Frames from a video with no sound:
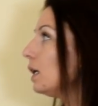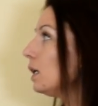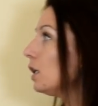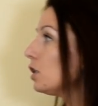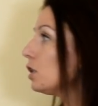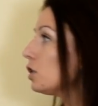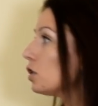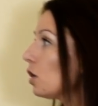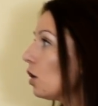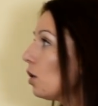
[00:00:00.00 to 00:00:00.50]

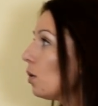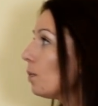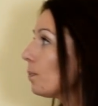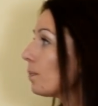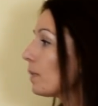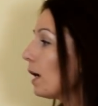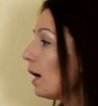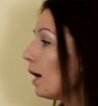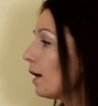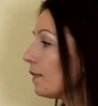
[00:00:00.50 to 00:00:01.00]

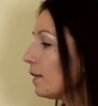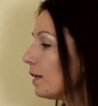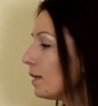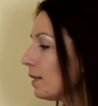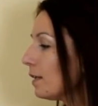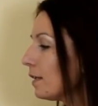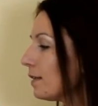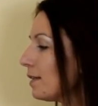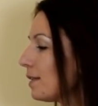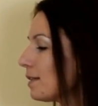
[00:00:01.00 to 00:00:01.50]
so I
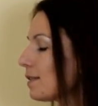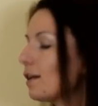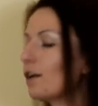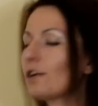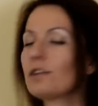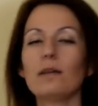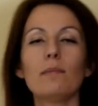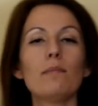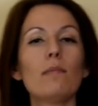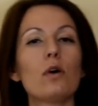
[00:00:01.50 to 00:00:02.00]
think that these
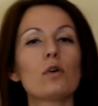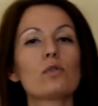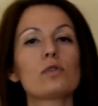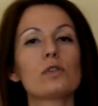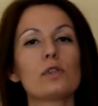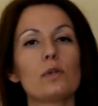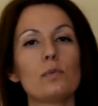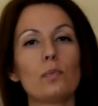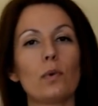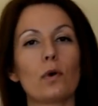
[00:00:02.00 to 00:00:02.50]
are the
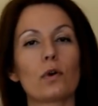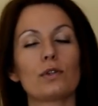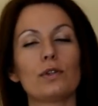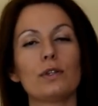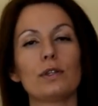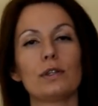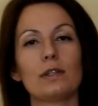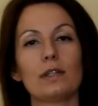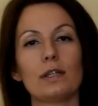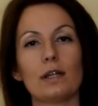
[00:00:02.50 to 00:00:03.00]
most
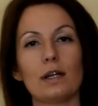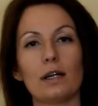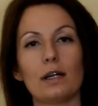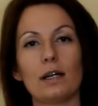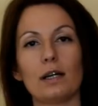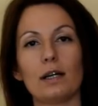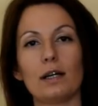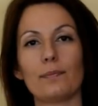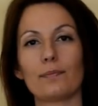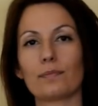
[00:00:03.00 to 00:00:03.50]
important
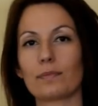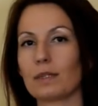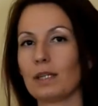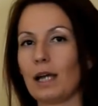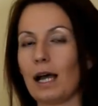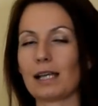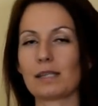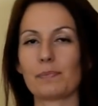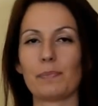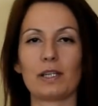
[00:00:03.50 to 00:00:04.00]
um,
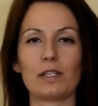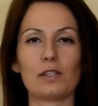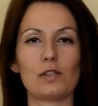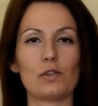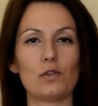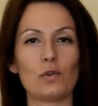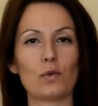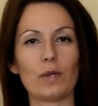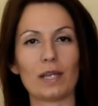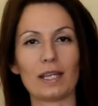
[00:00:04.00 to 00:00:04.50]

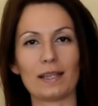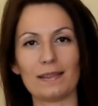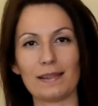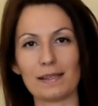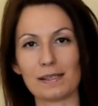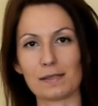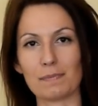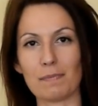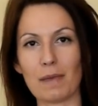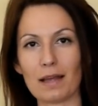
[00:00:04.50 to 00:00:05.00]
aspects during
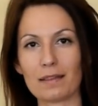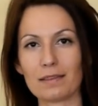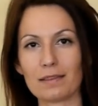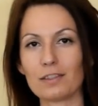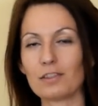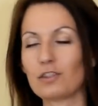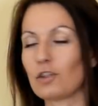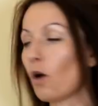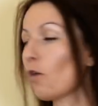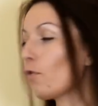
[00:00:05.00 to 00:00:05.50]
this
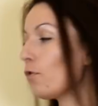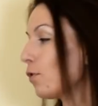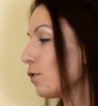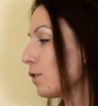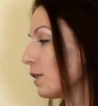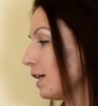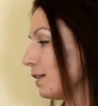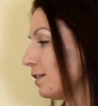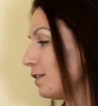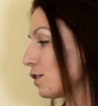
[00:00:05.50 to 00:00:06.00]
month. Don't
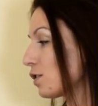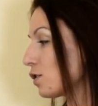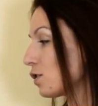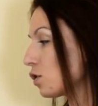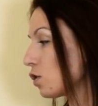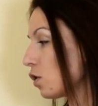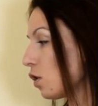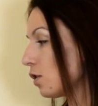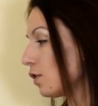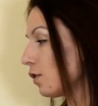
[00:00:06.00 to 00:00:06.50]
forget the
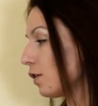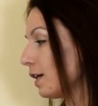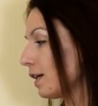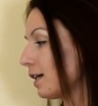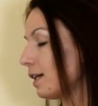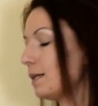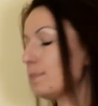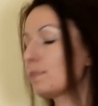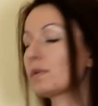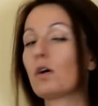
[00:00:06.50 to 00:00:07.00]
solar
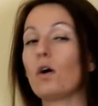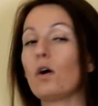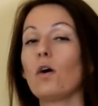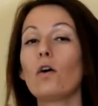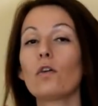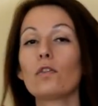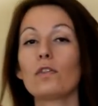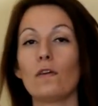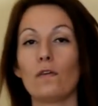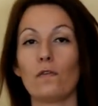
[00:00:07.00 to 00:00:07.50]
eclipse
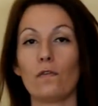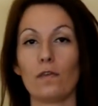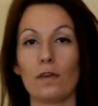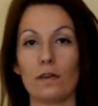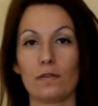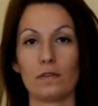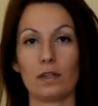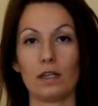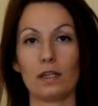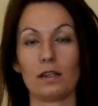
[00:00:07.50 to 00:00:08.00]
on the
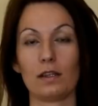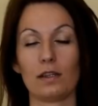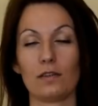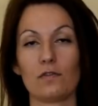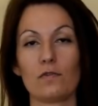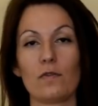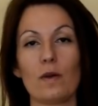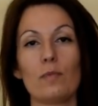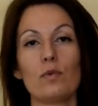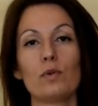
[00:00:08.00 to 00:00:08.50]
15th
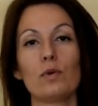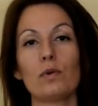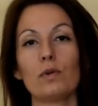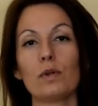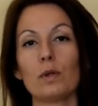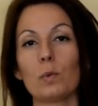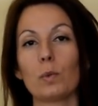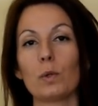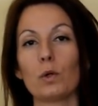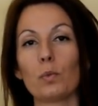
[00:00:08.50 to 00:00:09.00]
of
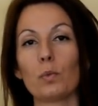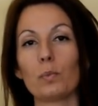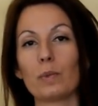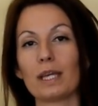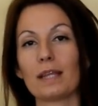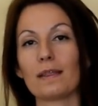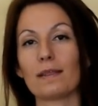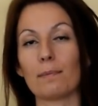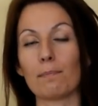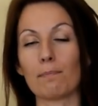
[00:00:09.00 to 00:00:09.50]
February will
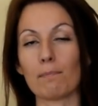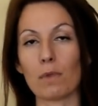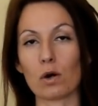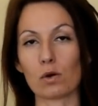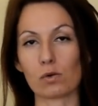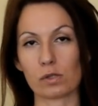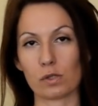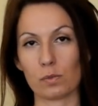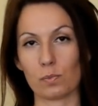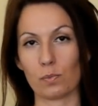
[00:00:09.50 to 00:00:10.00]
be the
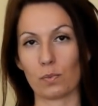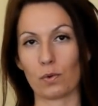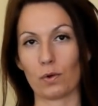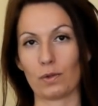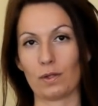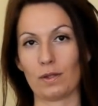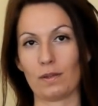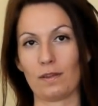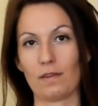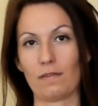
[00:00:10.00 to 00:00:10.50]
most
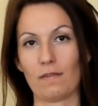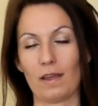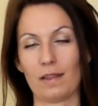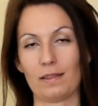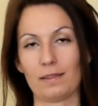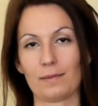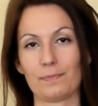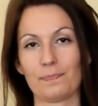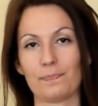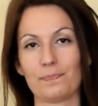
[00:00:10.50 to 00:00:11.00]
important event.